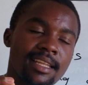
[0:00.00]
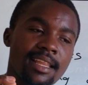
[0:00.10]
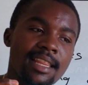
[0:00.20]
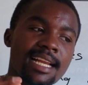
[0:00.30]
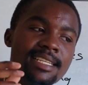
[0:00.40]

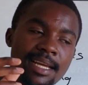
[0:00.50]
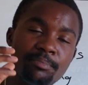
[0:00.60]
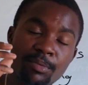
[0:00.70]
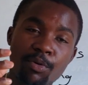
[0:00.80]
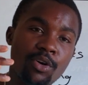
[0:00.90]
that
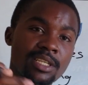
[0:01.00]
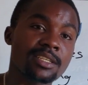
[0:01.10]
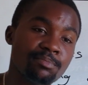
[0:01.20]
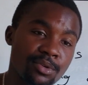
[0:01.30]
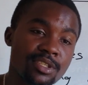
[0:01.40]
people
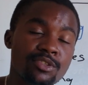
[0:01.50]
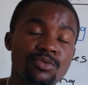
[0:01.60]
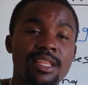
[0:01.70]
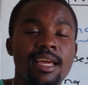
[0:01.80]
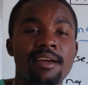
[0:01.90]
contribute to
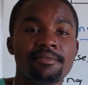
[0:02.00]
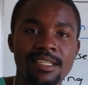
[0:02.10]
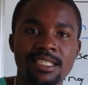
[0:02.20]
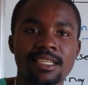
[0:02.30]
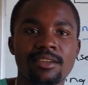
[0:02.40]
their
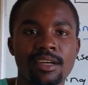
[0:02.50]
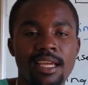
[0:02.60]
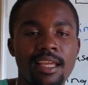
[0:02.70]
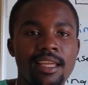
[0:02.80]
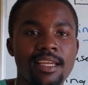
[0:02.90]
vision, okay?